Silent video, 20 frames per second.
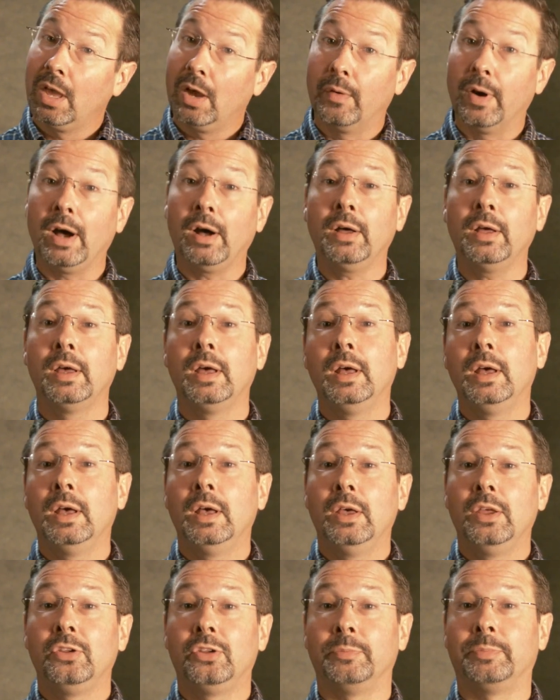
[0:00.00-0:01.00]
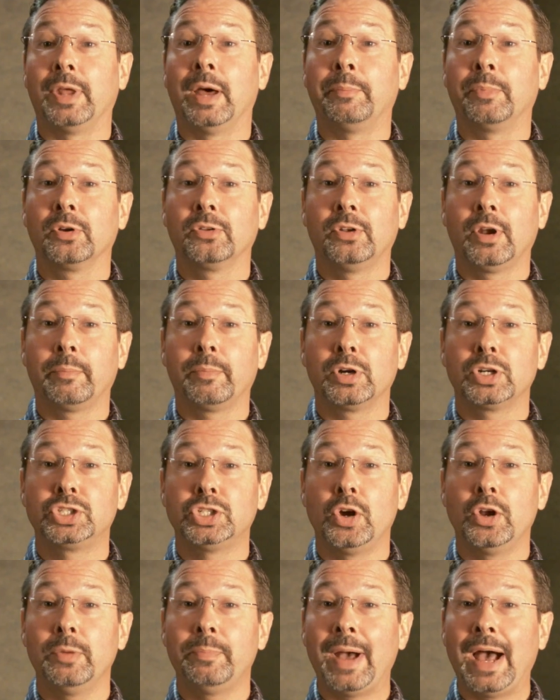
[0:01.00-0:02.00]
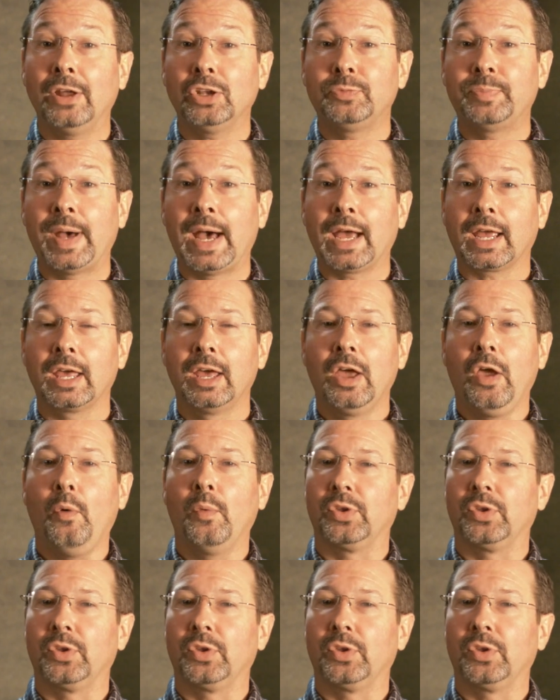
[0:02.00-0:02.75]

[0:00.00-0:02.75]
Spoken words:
Well, September's numbers showed a bounce back